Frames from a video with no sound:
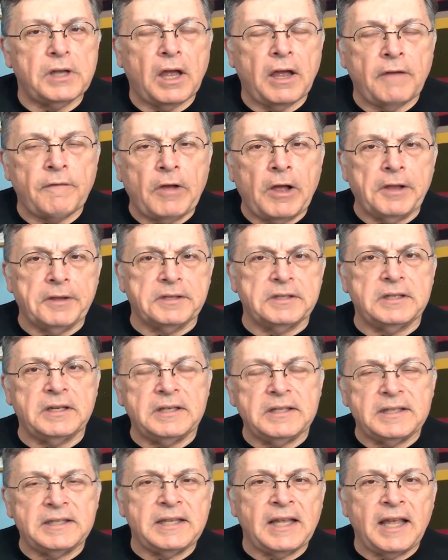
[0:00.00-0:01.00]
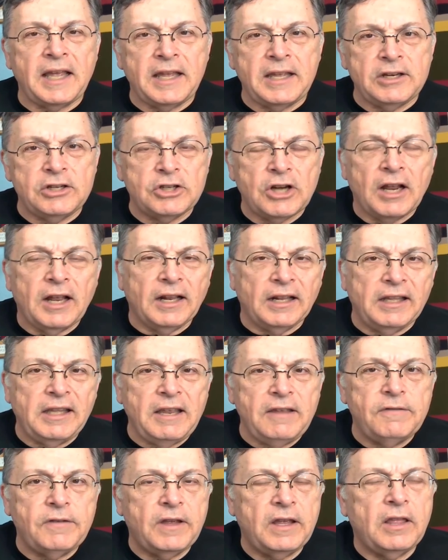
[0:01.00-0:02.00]
of Halston Sage
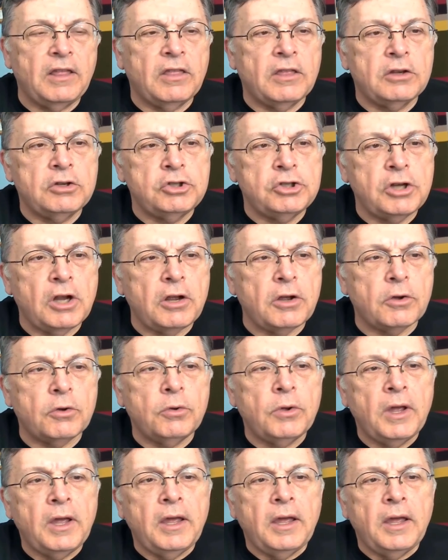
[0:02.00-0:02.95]
leaving the show,